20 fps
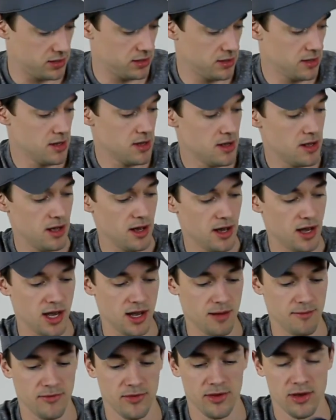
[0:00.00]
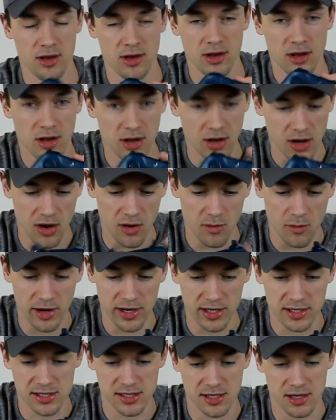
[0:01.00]
Can't
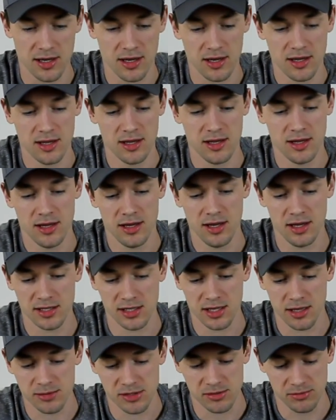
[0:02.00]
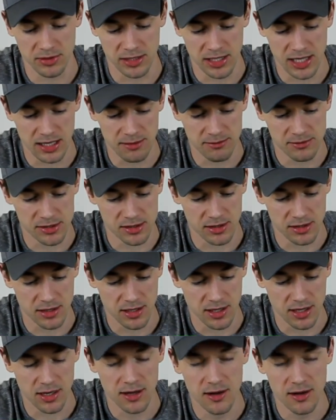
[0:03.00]
wait to hit up some games and